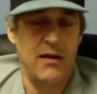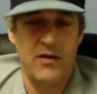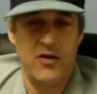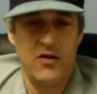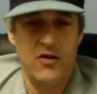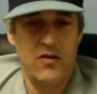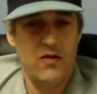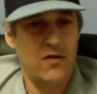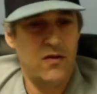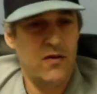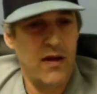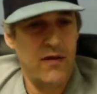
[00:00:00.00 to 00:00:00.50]
You
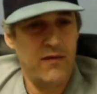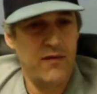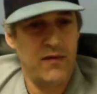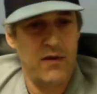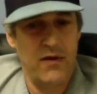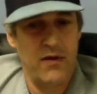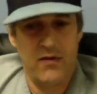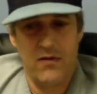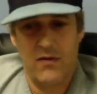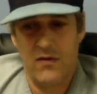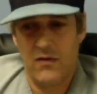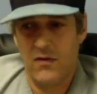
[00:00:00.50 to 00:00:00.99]
just have to,
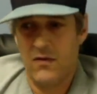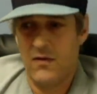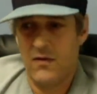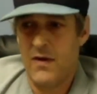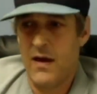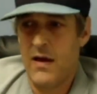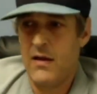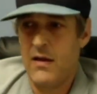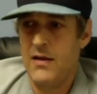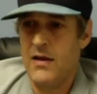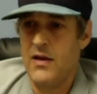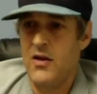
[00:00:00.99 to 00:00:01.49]
it's just
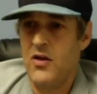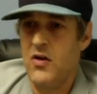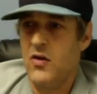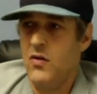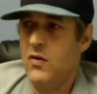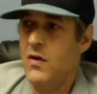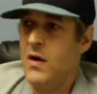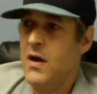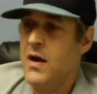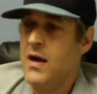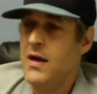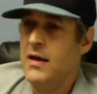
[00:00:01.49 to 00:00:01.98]
telling you,
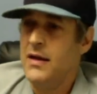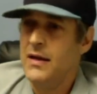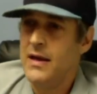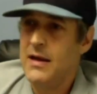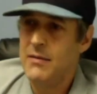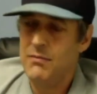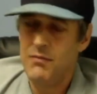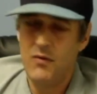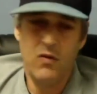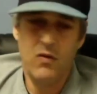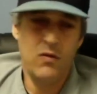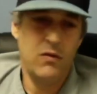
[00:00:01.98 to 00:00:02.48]

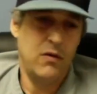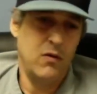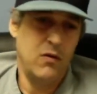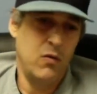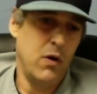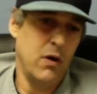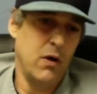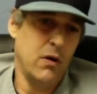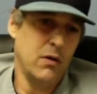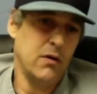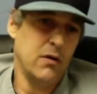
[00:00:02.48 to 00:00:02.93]
keep doing the work.